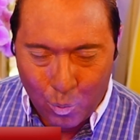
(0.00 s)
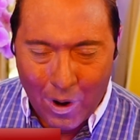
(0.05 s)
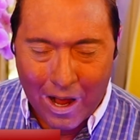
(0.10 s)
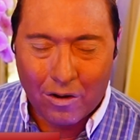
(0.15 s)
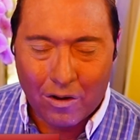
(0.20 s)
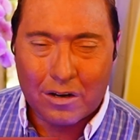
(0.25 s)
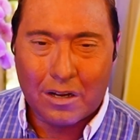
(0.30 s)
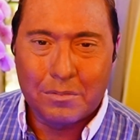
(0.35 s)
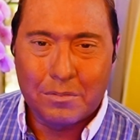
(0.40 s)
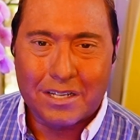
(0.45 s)

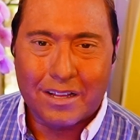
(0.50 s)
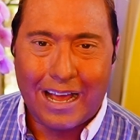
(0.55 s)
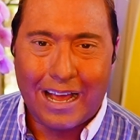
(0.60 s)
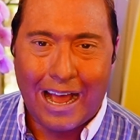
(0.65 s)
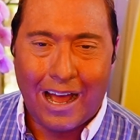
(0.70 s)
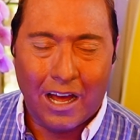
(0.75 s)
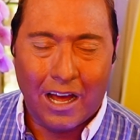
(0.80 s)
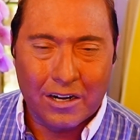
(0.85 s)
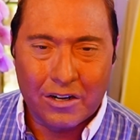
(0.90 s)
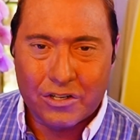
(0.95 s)

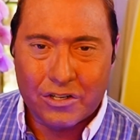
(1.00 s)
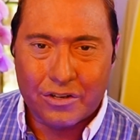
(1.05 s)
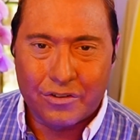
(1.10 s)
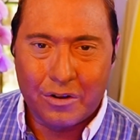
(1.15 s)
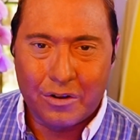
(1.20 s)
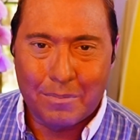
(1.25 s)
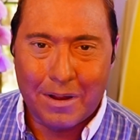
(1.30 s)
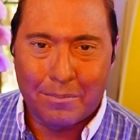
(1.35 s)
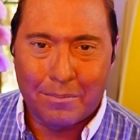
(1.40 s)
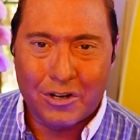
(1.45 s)
Welcome to the
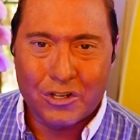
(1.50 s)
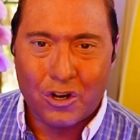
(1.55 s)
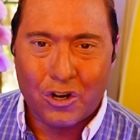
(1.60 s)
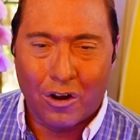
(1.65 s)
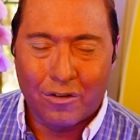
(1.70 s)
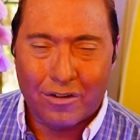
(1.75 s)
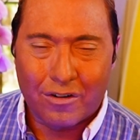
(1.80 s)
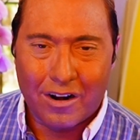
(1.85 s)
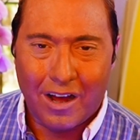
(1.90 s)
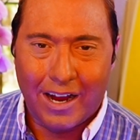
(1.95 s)
hundreds of new
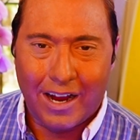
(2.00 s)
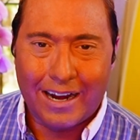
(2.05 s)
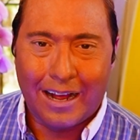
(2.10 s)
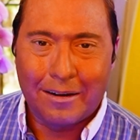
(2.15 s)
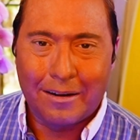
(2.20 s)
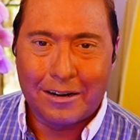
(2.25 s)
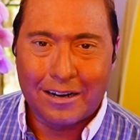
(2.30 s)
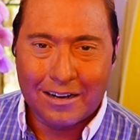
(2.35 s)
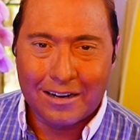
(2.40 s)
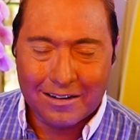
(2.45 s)
members
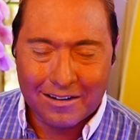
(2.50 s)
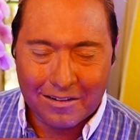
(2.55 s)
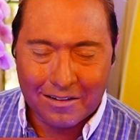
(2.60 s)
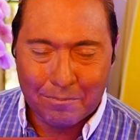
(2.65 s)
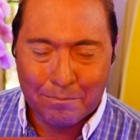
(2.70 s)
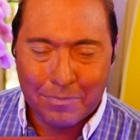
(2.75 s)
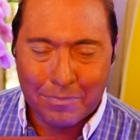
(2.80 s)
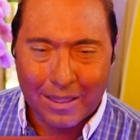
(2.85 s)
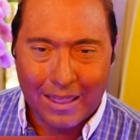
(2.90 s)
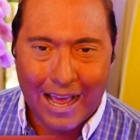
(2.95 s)
overnight. I
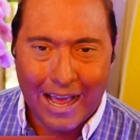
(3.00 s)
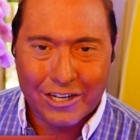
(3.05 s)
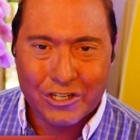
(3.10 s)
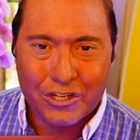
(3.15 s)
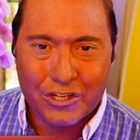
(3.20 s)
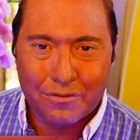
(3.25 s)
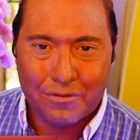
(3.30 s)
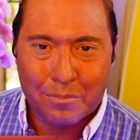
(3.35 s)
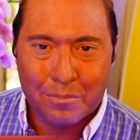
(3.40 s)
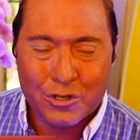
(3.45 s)

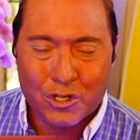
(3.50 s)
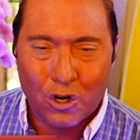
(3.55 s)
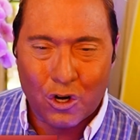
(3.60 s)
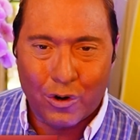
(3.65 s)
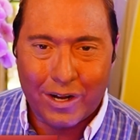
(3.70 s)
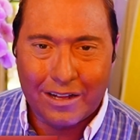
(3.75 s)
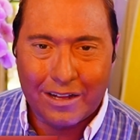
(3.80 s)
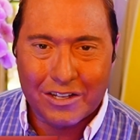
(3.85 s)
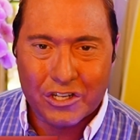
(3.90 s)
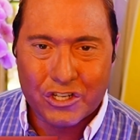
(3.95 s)
bless you
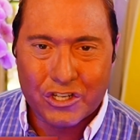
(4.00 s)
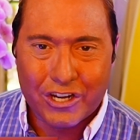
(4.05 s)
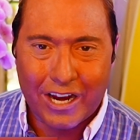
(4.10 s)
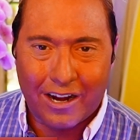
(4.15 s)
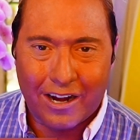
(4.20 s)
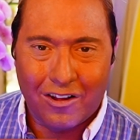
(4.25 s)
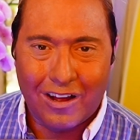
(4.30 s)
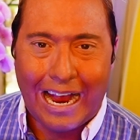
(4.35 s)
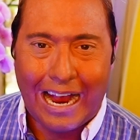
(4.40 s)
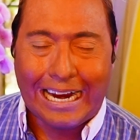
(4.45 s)
from joining
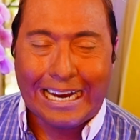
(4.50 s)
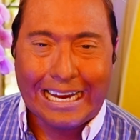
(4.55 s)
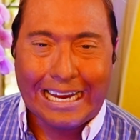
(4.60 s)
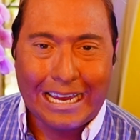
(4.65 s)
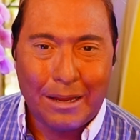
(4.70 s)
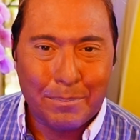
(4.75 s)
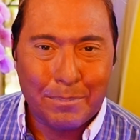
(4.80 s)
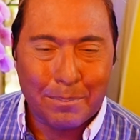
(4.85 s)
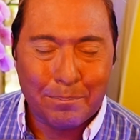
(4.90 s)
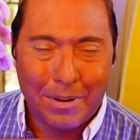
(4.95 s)
this channel,
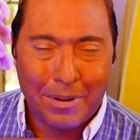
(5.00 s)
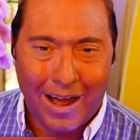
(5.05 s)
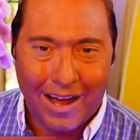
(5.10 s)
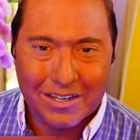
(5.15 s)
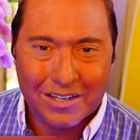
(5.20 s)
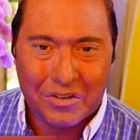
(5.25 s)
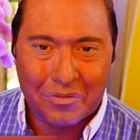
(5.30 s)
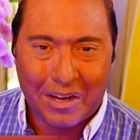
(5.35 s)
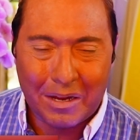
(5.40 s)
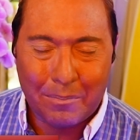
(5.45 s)
and keep
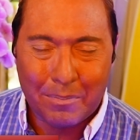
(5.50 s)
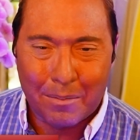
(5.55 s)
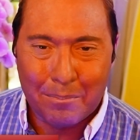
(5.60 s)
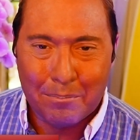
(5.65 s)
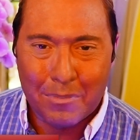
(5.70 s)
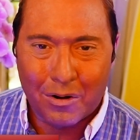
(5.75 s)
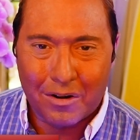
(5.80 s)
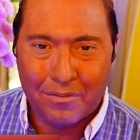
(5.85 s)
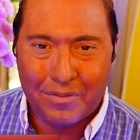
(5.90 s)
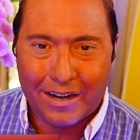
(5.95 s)
it positive.
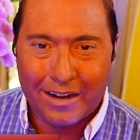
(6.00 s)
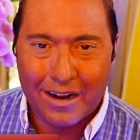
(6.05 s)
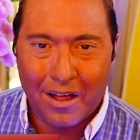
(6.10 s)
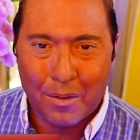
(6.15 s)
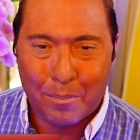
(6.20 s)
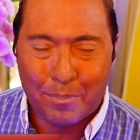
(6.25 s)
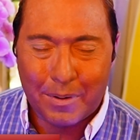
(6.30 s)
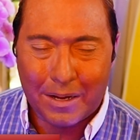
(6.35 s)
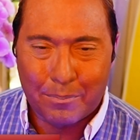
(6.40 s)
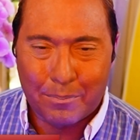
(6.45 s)
Keep on
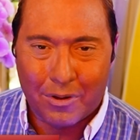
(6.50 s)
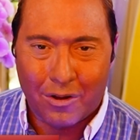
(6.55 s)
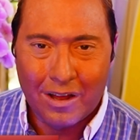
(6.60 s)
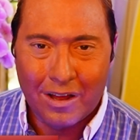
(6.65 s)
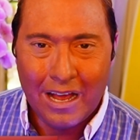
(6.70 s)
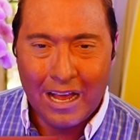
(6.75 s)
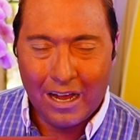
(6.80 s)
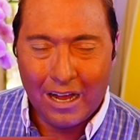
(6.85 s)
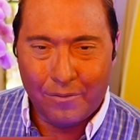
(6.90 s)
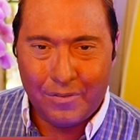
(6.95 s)
motivating other
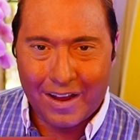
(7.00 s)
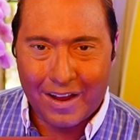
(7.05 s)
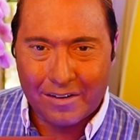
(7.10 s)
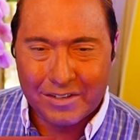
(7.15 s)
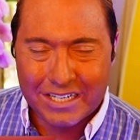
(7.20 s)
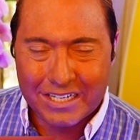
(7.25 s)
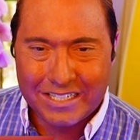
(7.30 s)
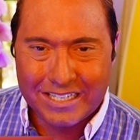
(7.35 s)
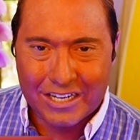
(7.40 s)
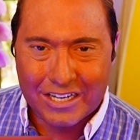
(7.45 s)
people.
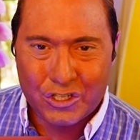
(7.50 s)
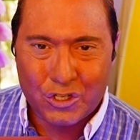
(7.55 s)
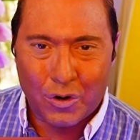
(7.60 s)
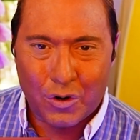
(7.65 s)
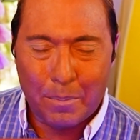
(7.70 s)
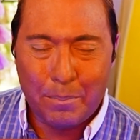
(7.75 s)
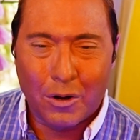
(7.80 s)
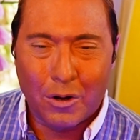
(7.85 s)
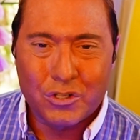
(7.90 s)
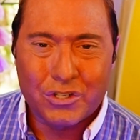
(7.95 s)
If you have a
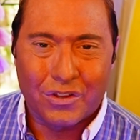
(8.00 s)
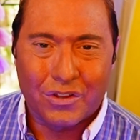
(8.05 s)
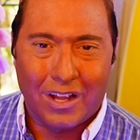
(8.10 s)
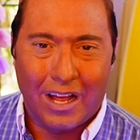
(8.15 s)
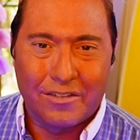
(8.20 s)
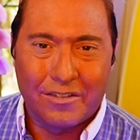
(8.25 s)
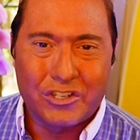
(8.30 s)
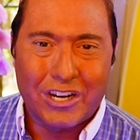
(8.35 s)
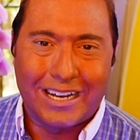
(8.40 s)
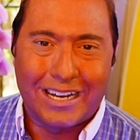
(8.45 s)
success story,
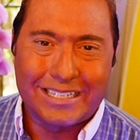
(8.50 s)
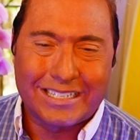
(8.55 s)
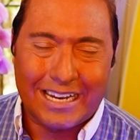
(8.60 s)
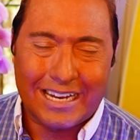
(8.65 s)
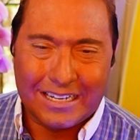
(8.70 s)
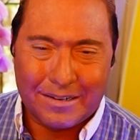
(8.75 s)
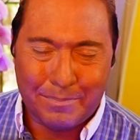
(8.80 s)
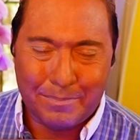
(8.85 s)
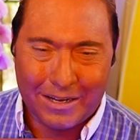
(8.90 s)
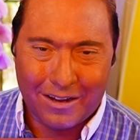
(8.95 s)
post in the live
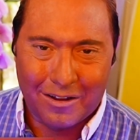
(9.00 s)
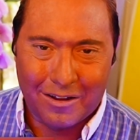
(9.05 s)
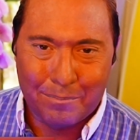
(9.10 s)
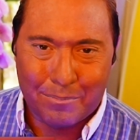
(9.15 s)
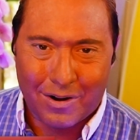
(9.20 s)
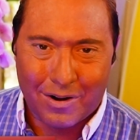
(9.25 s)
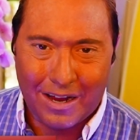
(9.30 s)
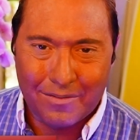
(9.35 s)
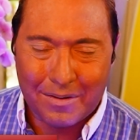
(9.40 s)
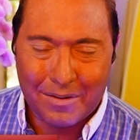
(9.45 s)
chat. Send it to
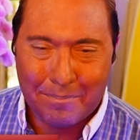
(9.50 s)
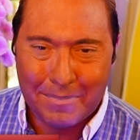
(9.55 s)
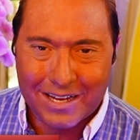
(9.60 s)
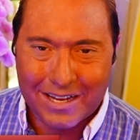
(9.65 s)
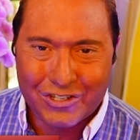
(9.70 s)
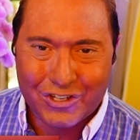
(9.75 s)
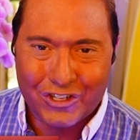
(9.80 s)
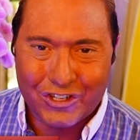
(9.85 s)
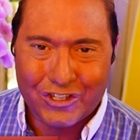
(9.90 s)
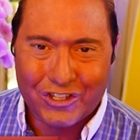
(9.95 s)
me on
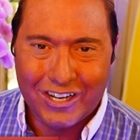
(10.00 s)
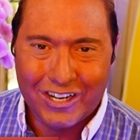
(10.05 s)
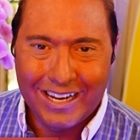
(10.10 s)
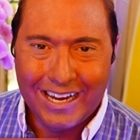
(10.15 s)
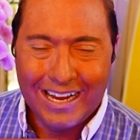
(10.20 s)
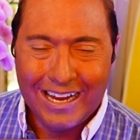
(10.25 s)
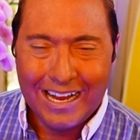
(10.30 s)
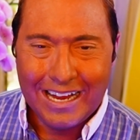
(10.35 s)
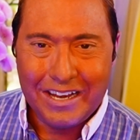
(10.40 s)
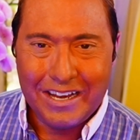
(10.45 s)
private
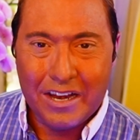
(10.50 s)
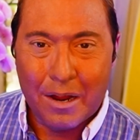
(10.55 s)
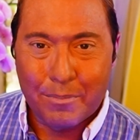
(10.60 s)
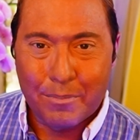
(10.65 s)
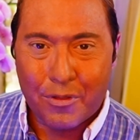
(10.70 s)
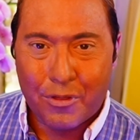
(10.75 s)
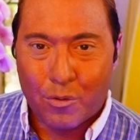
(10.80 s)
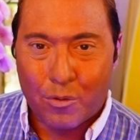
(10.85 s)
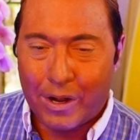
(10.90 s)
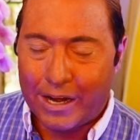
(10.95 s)
message.
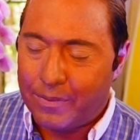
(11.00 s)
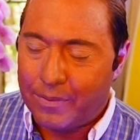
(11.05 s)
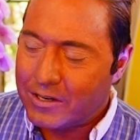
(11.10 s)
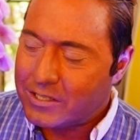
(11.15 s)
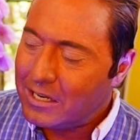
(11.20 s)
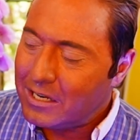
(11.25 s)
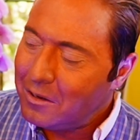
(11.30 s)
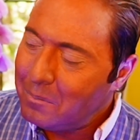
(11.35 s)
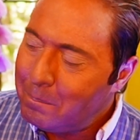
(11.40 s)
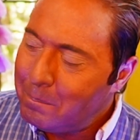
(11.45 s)
Number
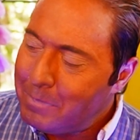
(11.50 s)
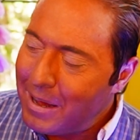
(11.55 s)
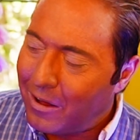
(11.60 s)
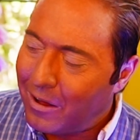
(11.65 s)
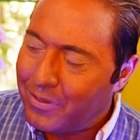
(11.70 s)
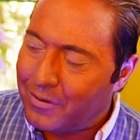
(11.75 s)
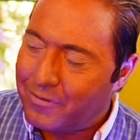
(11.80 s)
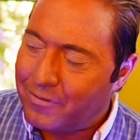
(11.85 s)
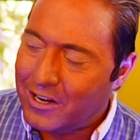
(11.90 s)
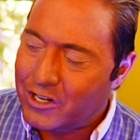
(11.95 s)
three, there's a little
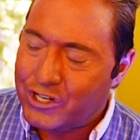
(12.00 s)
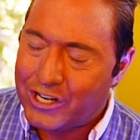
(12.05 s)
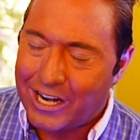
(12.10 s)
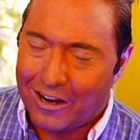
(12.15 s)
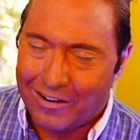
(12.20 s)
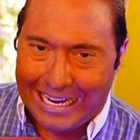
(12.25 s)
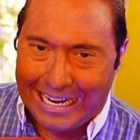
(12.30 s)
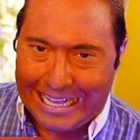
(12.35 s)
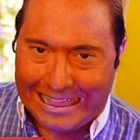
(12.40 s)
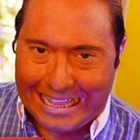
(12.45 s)
bell at the
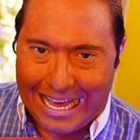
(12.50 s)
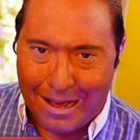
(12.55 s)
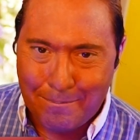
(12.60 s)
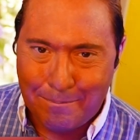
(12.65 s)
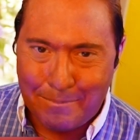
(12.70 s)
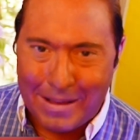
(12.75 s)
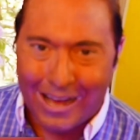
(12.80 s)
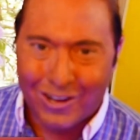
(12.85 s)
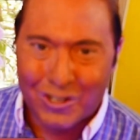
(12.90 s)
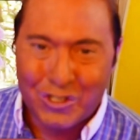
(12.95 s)
this channel.
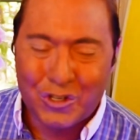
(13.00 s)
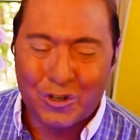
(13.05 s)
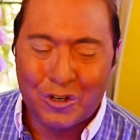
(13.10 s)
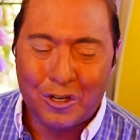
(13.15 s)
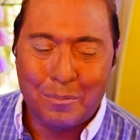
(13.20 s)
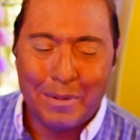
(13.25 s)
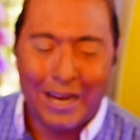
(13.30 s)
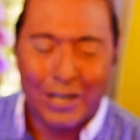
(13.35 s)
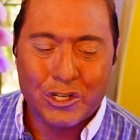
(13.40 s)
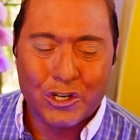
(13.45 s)
Hit that
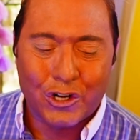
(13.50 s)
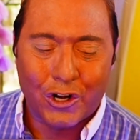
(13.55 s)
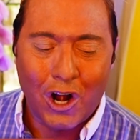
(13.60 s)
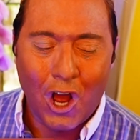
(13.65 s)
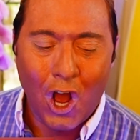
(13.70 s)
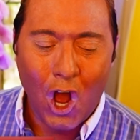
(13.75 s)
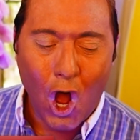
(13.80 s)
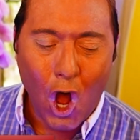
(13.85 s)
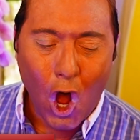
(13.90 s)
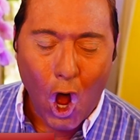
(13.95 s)
bell so you make
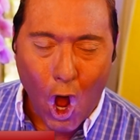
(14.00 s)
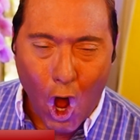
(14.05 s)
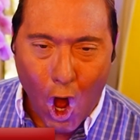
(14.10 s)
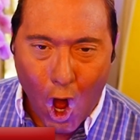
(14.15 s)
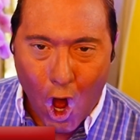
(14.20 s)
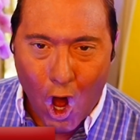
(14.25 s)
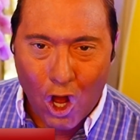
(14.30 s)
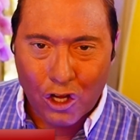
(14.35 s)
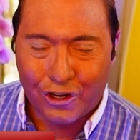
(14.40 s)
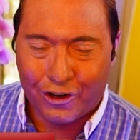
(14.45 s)
sure
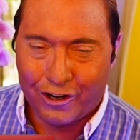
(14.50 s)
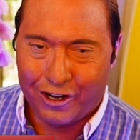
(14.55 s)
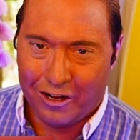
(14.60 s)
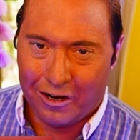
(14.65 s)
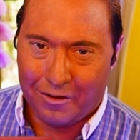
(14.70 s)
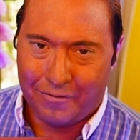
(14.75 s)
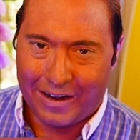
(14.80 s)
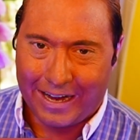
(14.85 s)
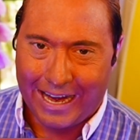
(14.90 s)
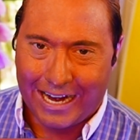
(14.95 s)
all
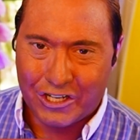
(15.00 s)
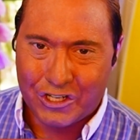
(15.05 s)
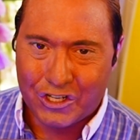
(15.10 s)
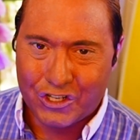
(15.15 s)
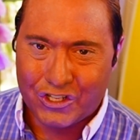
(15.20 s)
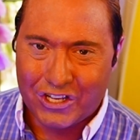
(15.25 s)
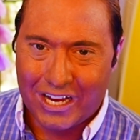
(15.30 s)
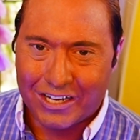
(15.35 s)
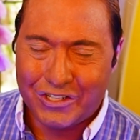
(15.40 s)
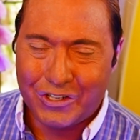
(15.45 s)
your
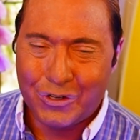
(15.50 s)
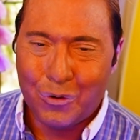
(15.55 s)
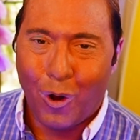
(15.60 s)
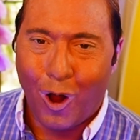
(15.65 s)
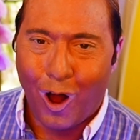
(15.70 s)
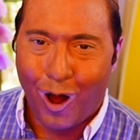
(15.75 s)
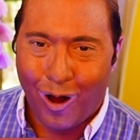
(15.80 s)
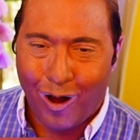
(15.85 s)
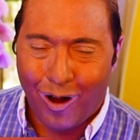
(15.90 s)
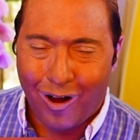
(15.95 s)
notifications
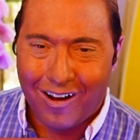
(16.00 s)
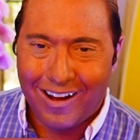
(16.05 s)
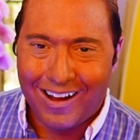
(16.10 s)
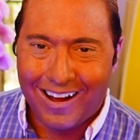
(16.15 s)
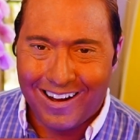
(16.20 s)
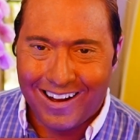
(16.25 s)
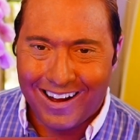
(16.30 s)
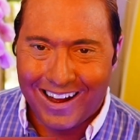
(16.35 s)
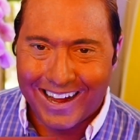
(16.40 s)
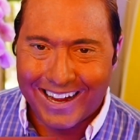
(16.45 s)
set to
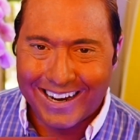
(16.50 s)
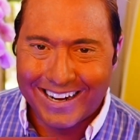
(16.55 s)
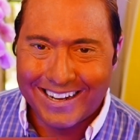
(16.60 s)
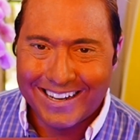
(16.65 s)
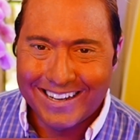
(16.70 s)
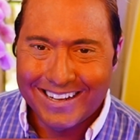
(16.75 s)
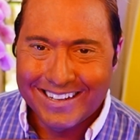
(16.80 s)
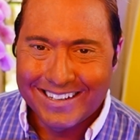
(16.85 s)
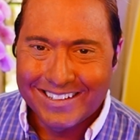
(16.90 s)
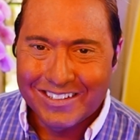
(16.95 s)
all
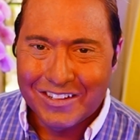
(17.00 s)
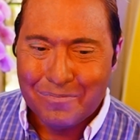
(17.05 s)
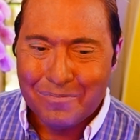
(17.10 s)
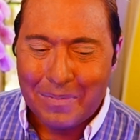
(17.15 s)
on.